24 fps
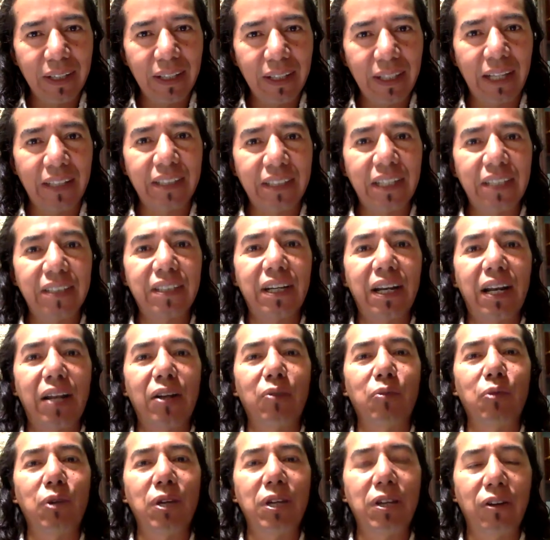the
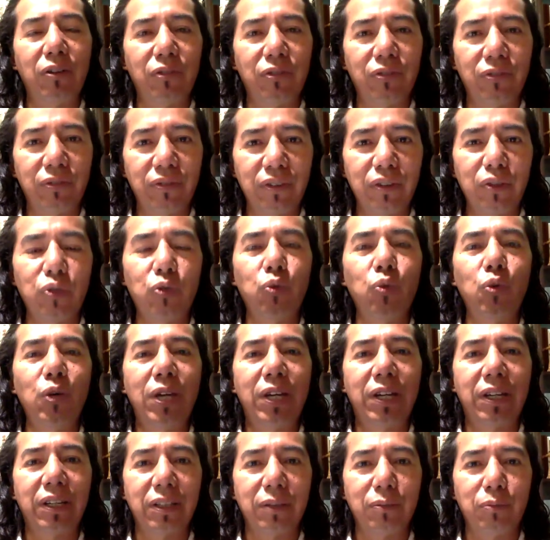ancestral way of
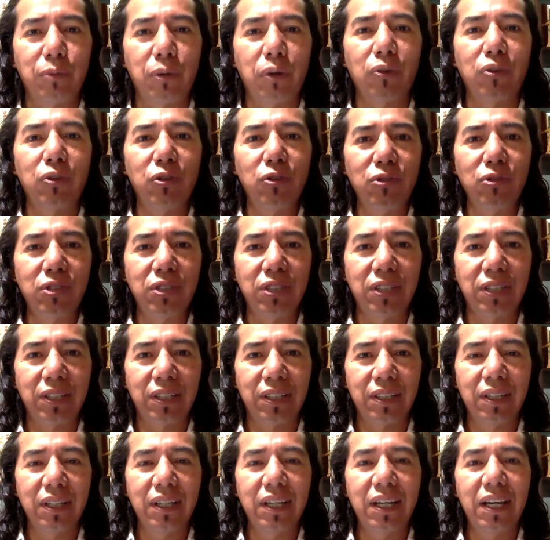doing,
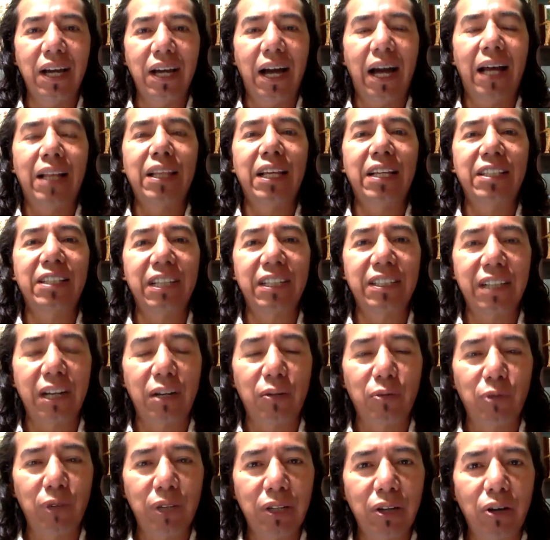producing, and the
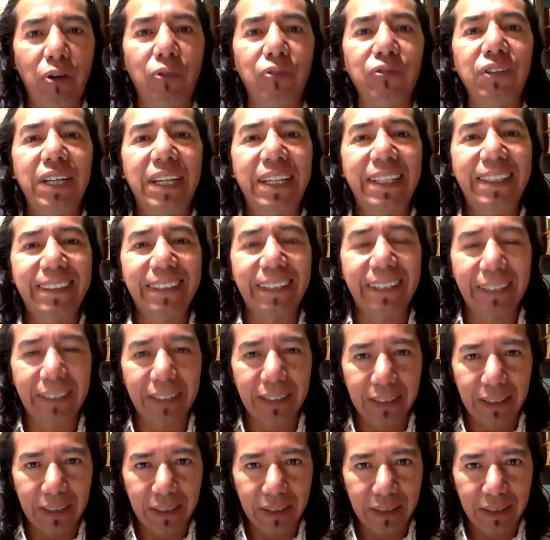ancestral way of
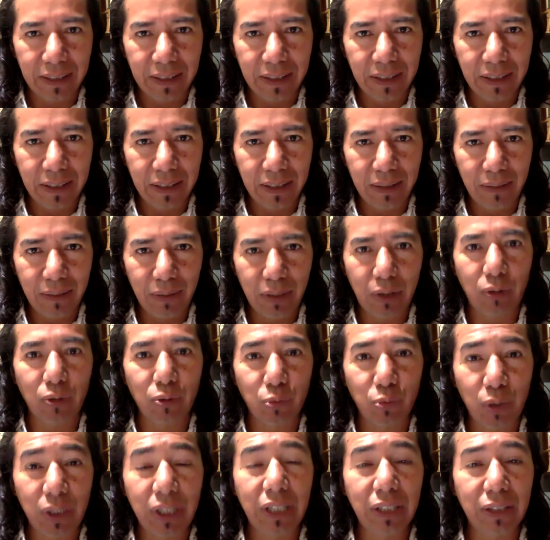eating, because
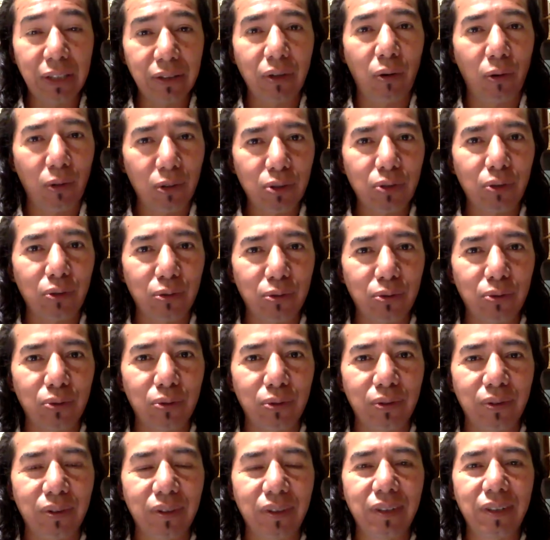we need also
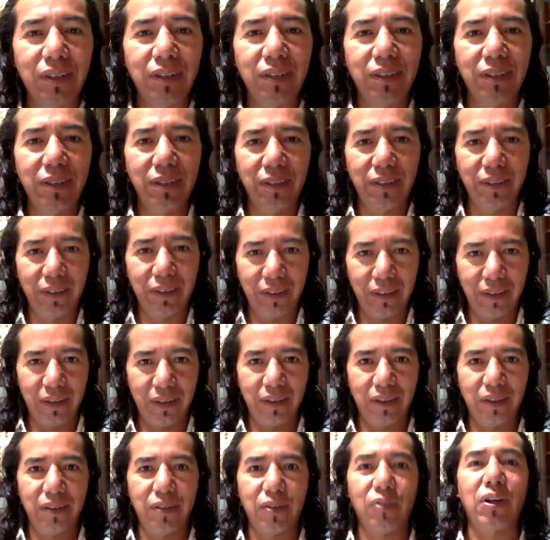to
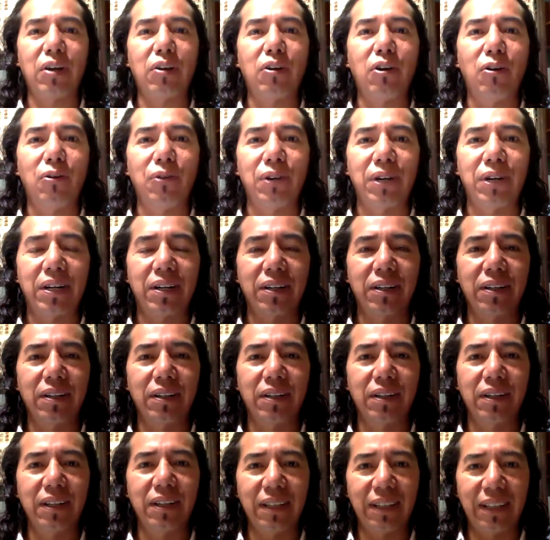recover
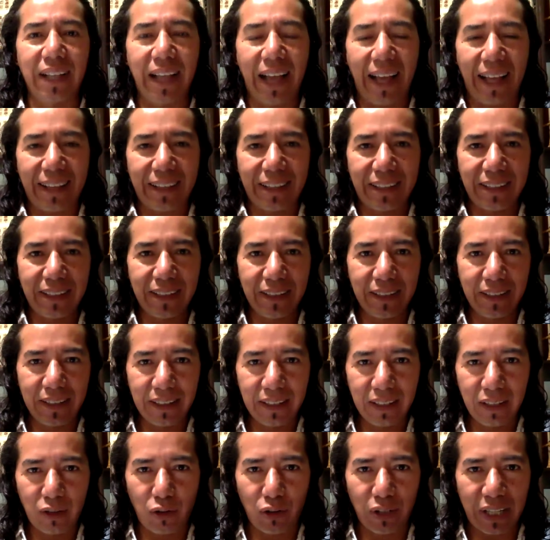that
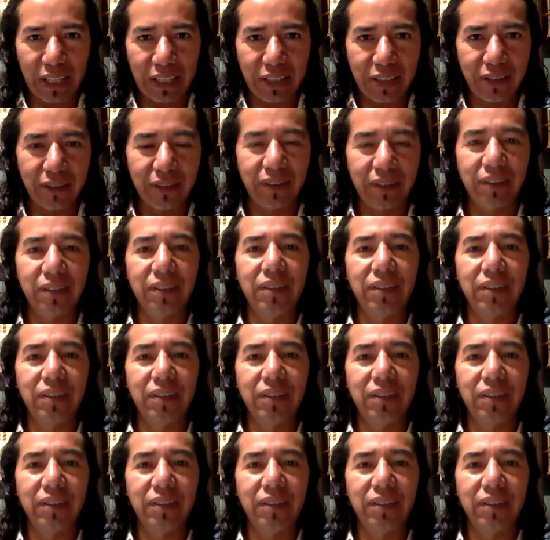connection.